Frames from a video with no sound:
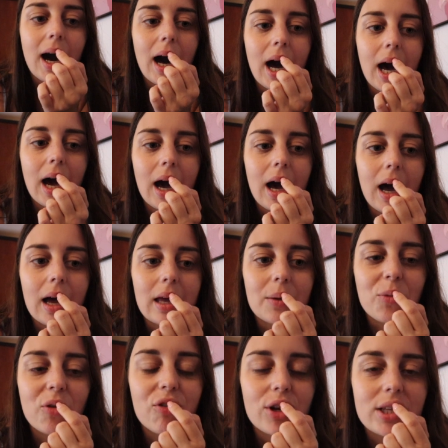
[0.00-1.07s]
I
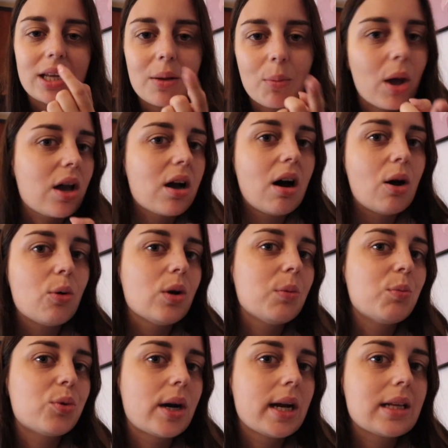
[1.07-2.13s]
am afraid that my car will
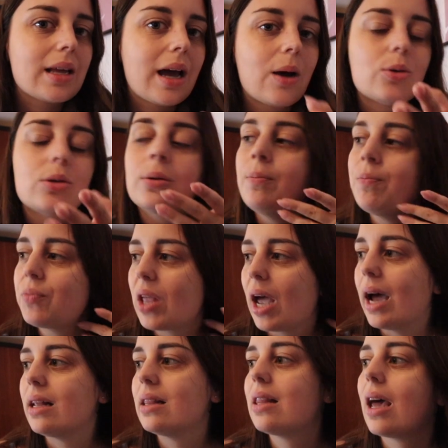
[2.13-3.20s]
break down.
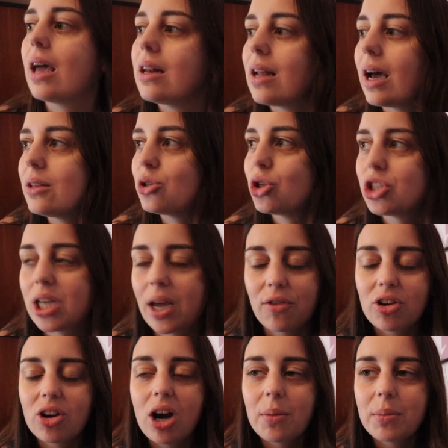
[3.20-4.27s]
And then I don't have
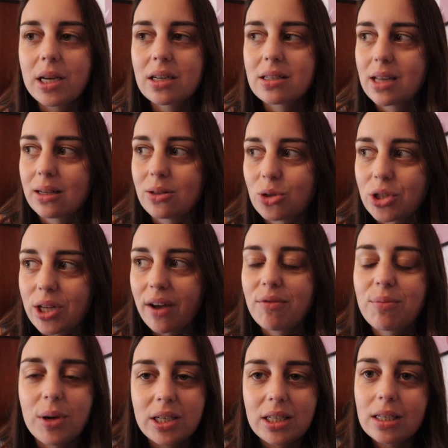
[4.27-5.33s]
a car because I don't
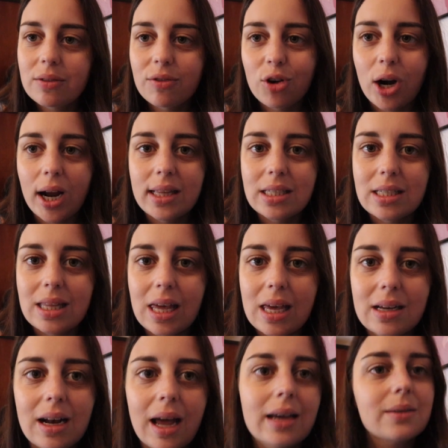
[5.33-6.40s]
have money for
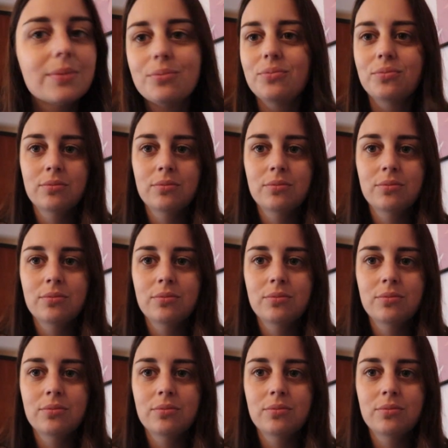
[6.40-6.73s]
anything. Like,